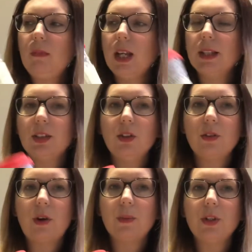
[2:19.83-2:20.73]
That's
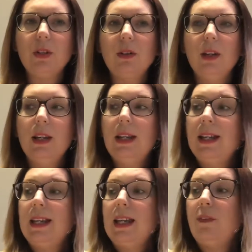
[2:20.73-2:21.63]
another option.
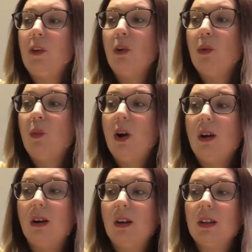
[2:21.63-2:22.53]
If you're at
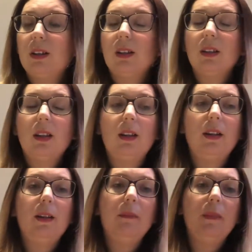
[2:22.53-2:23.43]
work,
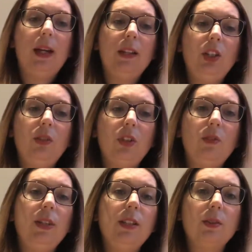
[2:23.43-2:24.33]
and you
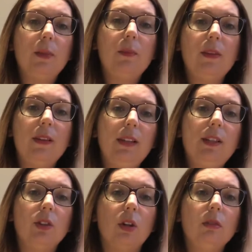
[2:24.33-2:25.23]
don't need something with a
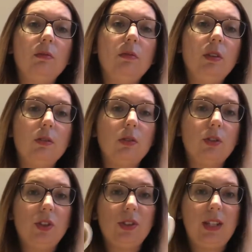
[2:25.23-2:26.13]
lid on, you
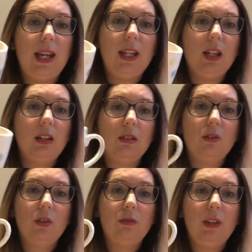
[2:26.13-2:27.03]
could just take an
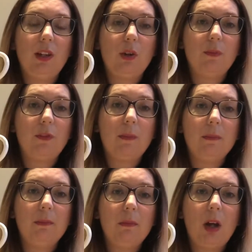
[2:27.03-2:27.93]
ordinary cup
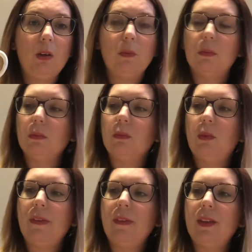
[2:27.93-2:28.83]
from home,
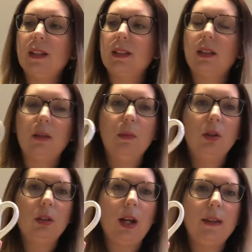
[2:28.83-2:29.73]
whether that's a
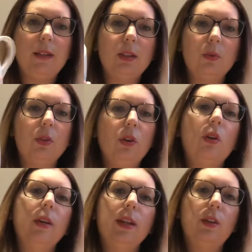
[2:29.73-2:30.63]
mug like this one,
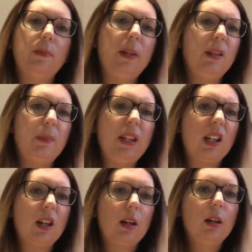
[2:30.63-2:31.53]
or it could be a
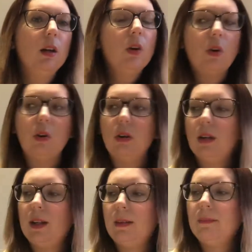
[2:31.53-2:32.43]
beaker or
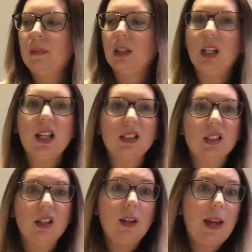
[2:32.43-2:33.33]
a glass,
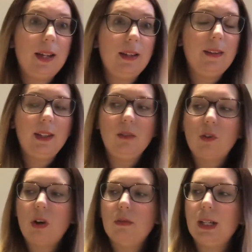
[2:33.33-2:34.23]
anything you've
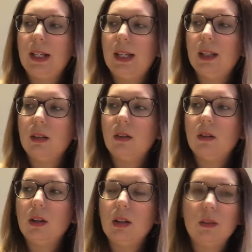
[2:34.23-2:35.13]
got really.
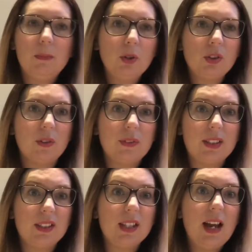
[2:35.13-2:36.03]
Most
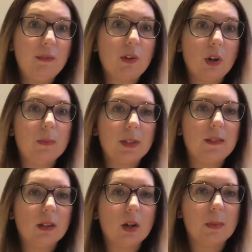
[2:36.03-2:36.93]
offices have cups
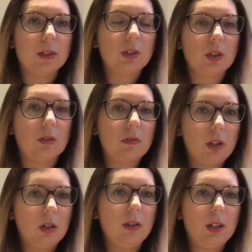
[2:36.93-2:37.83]
in the cupboard, so
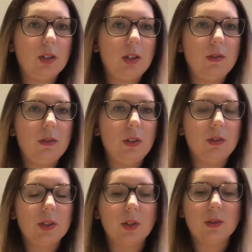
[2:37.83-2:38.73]
you could
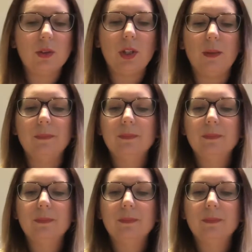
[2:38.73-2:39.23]
use those too.